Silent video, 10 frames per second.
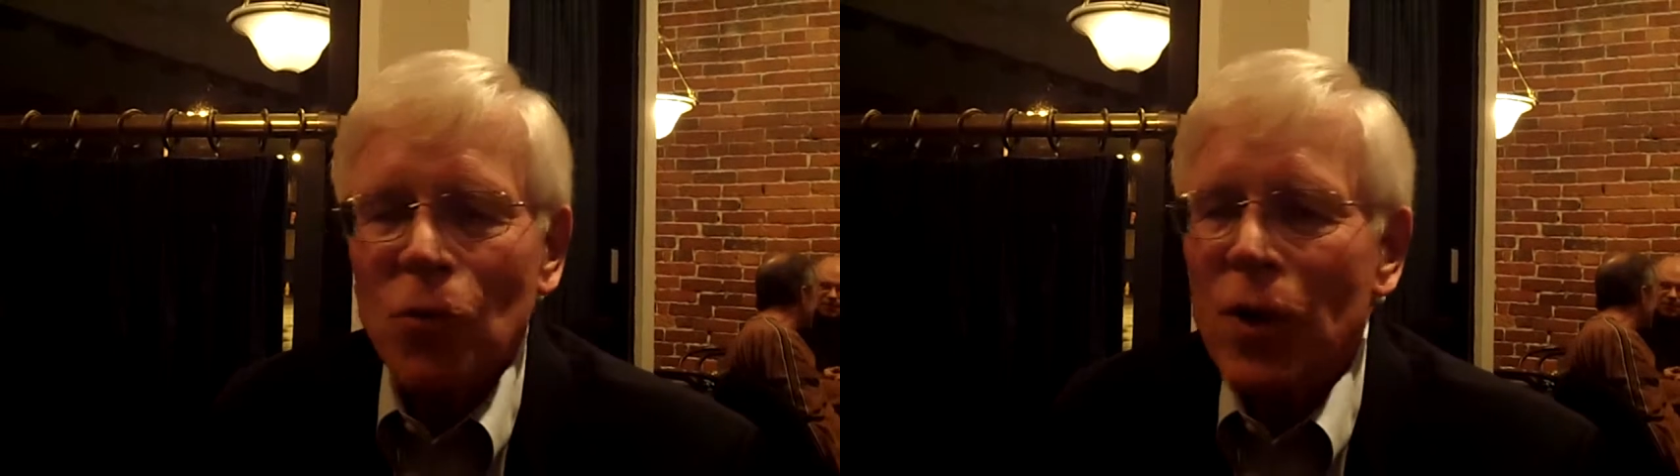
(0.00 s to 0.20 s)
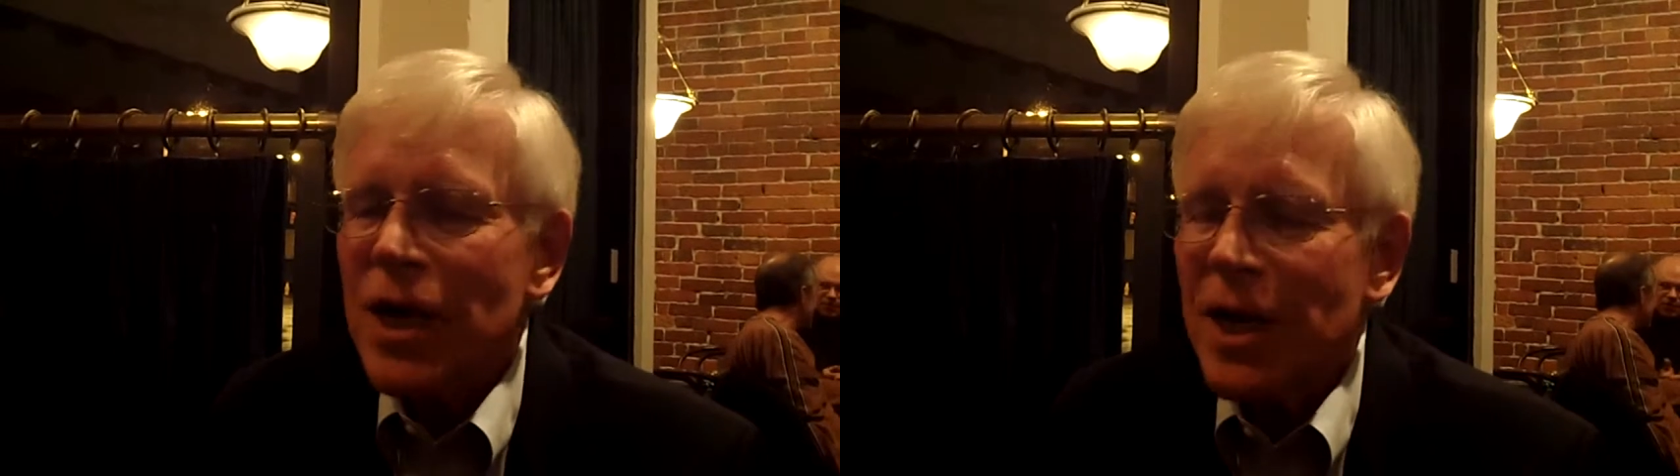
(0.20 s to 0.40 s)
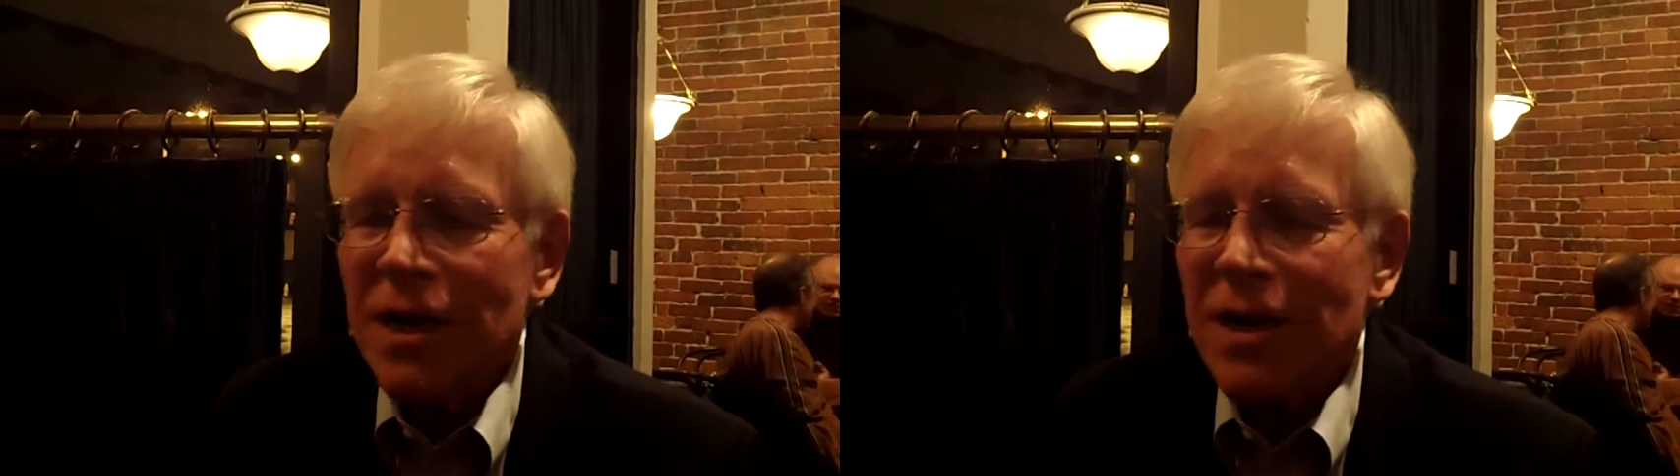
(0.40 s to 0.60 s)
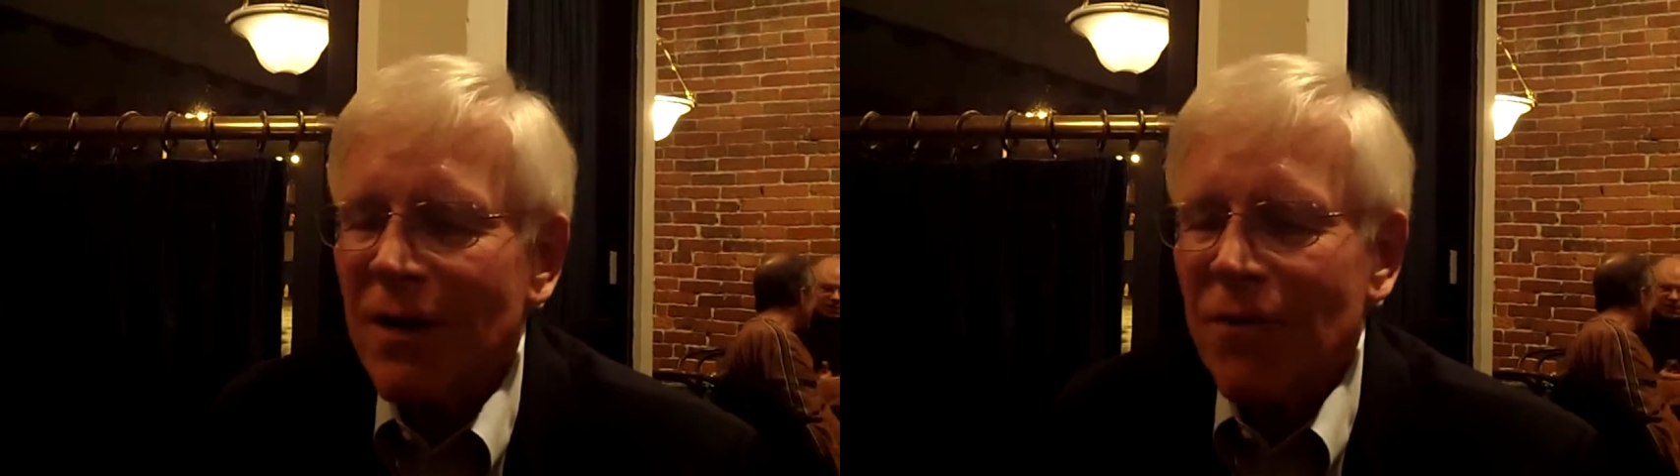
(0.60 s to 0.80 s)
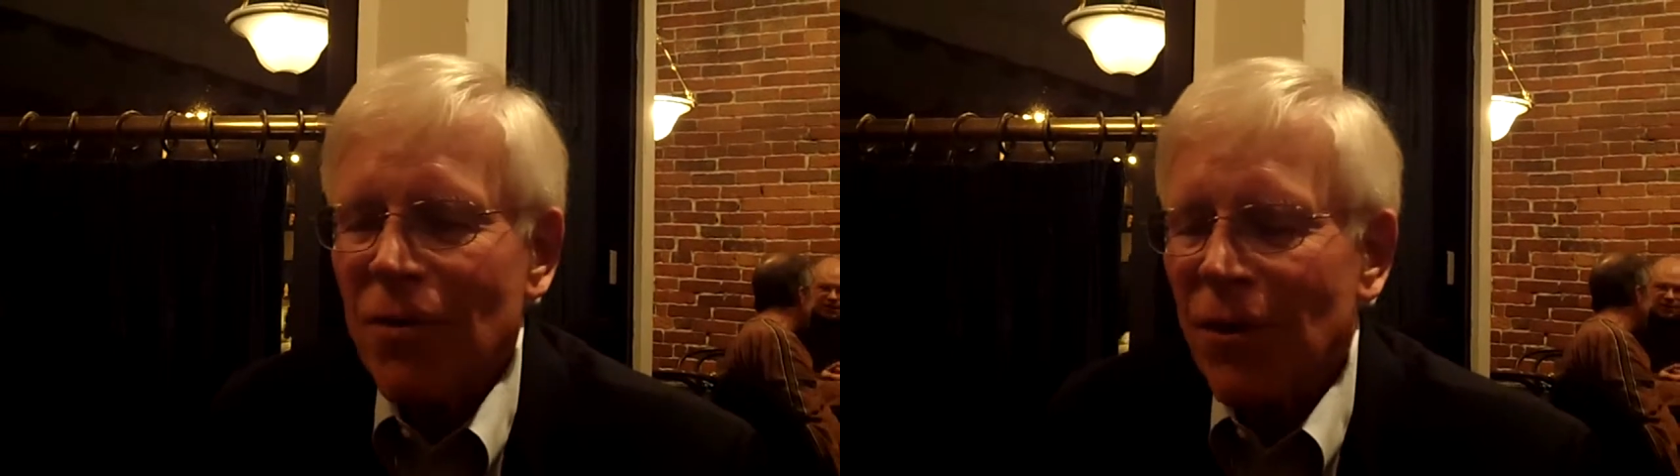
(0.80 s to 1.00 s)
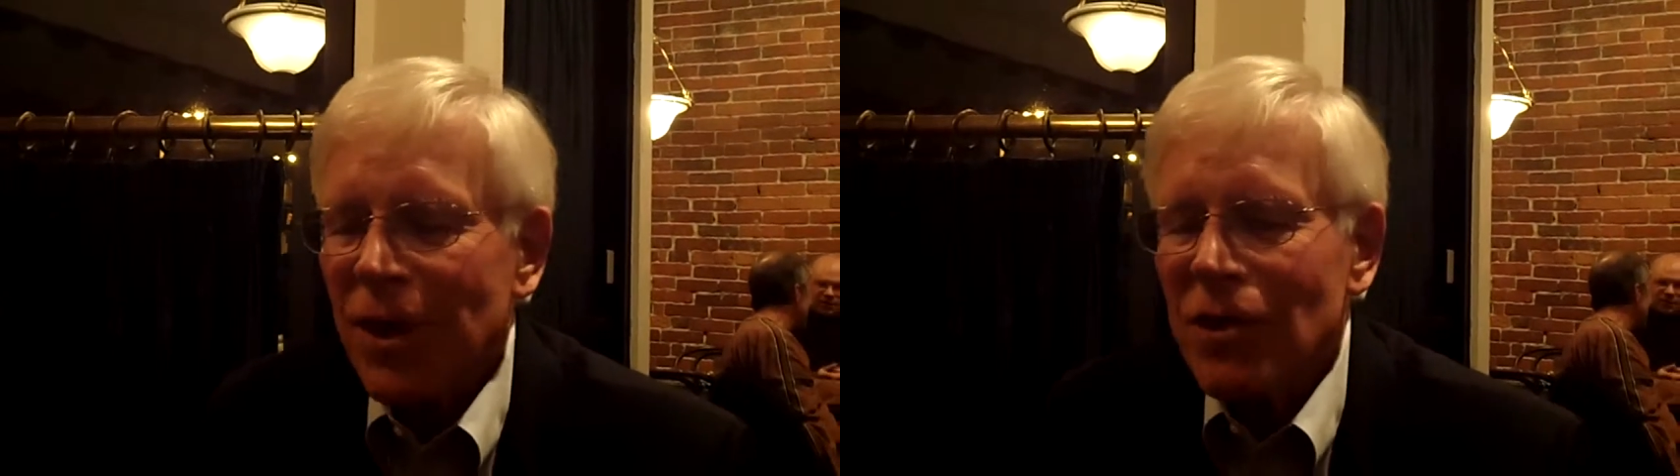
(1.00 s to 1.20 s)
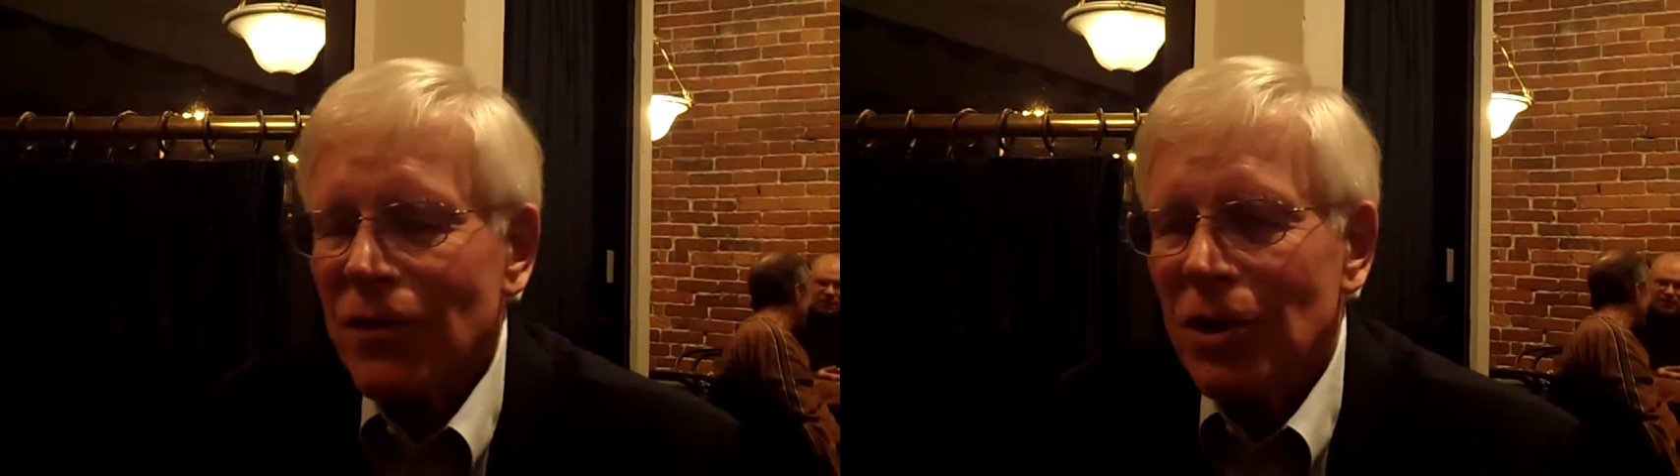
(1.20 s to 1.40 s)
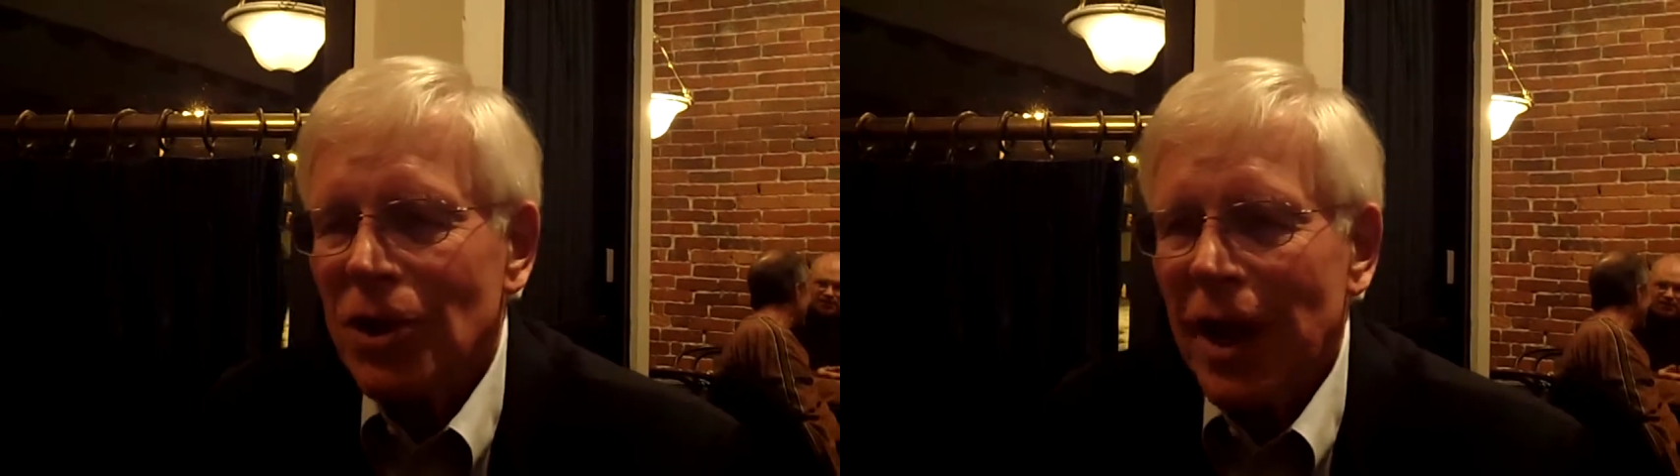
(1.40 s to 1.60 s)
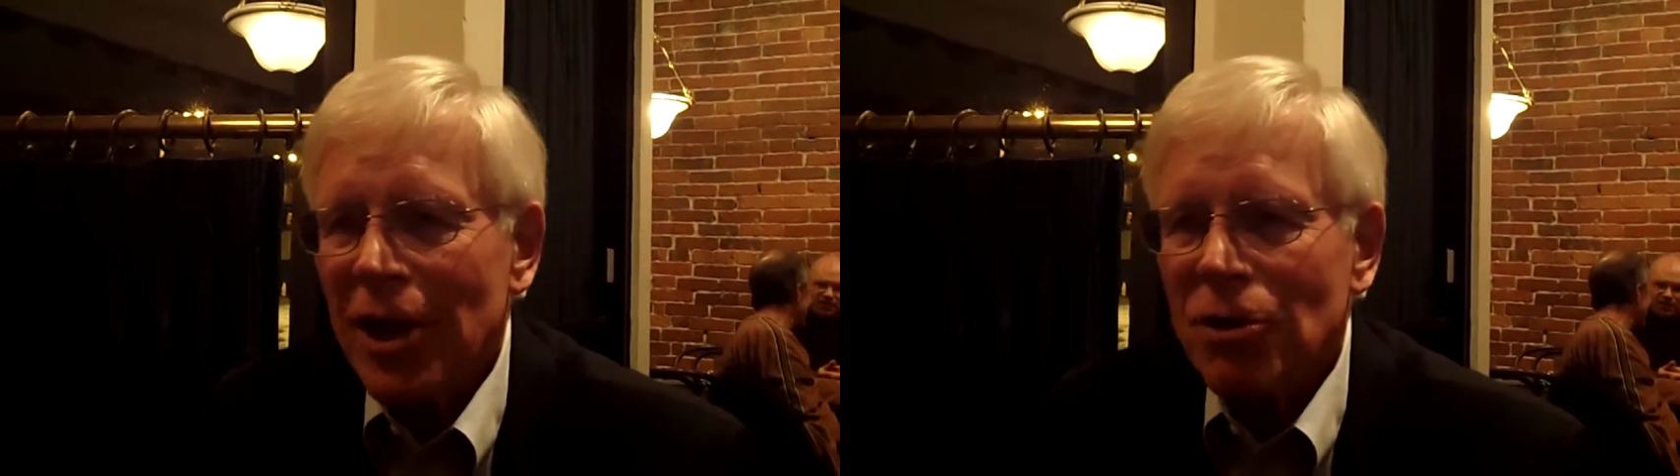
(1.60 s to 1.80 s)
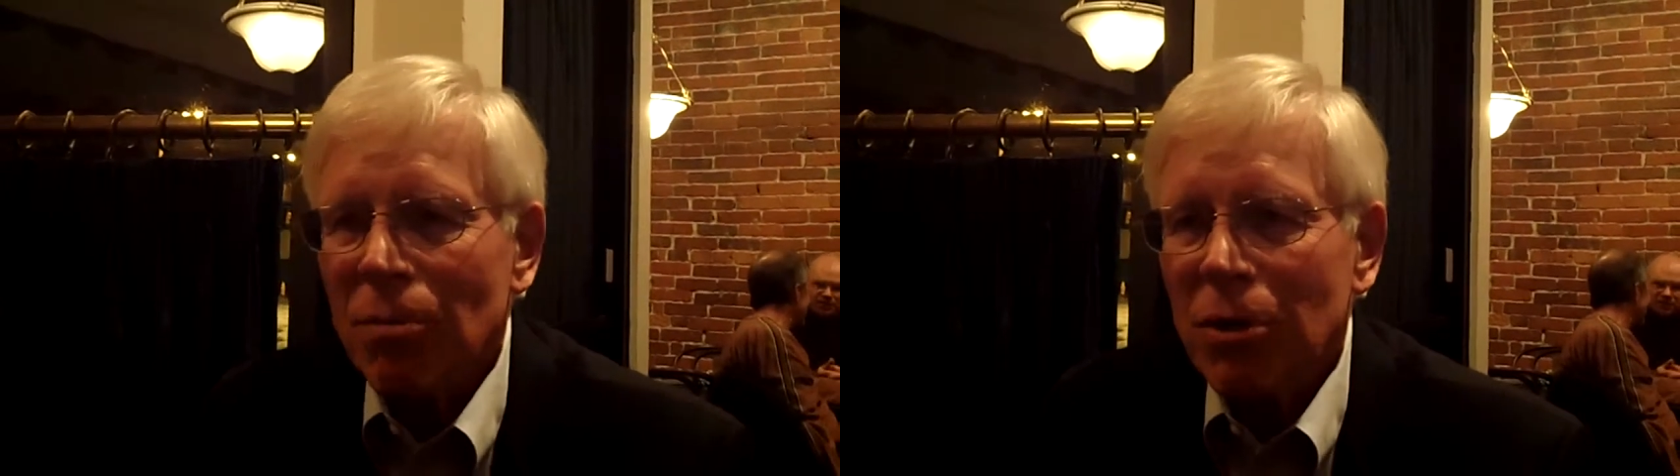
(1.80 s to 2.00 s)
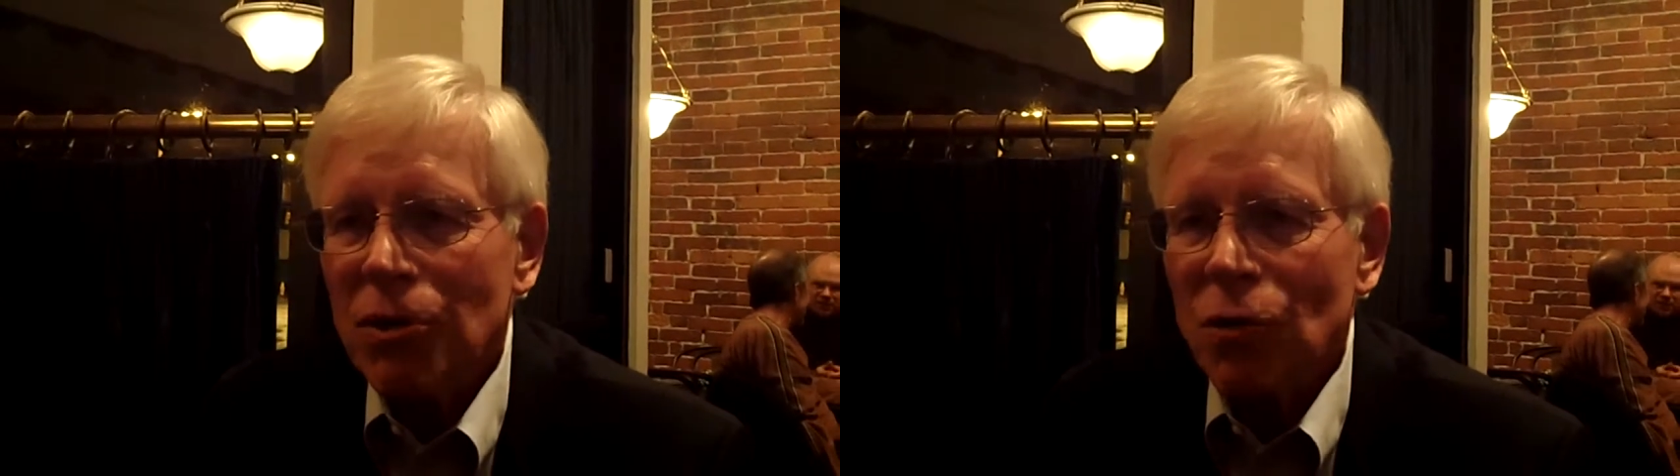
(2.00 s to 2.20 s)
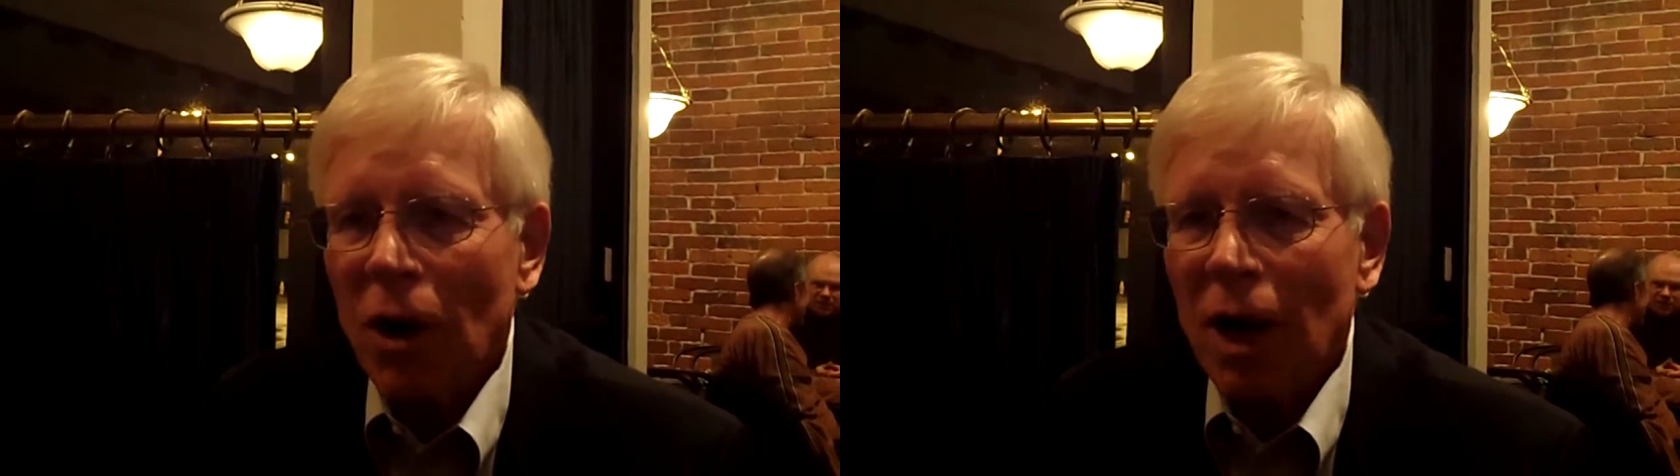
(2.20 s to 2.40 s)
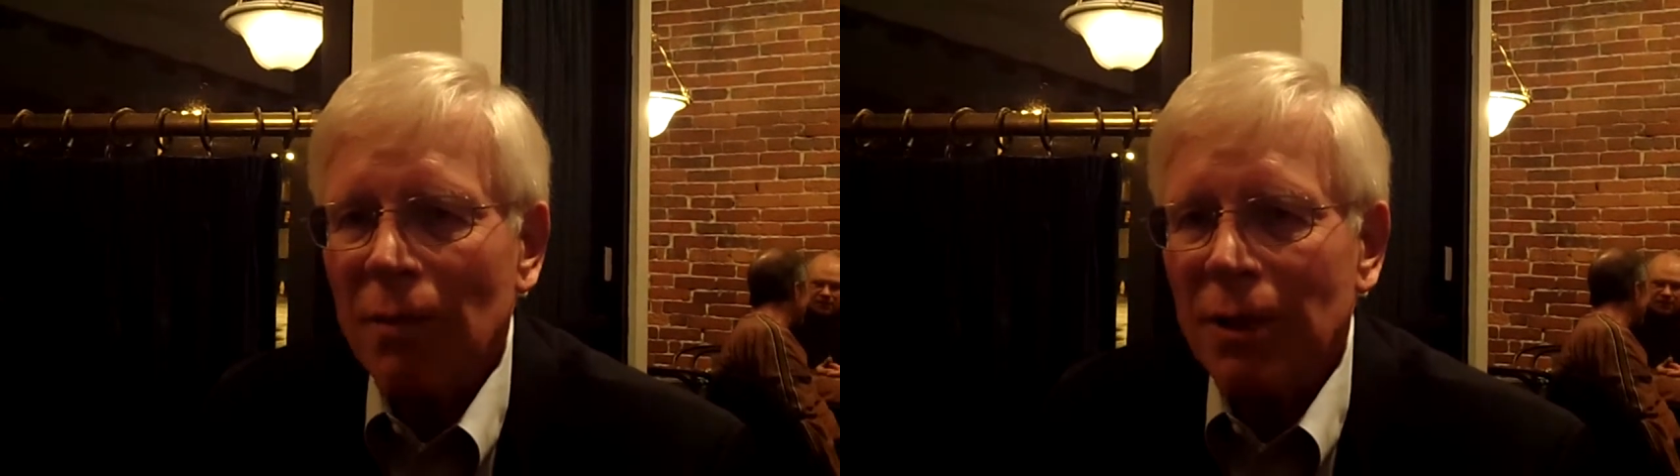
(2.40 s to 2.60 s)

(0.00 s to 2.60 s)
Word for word: we did different things for the jazz and blues walk.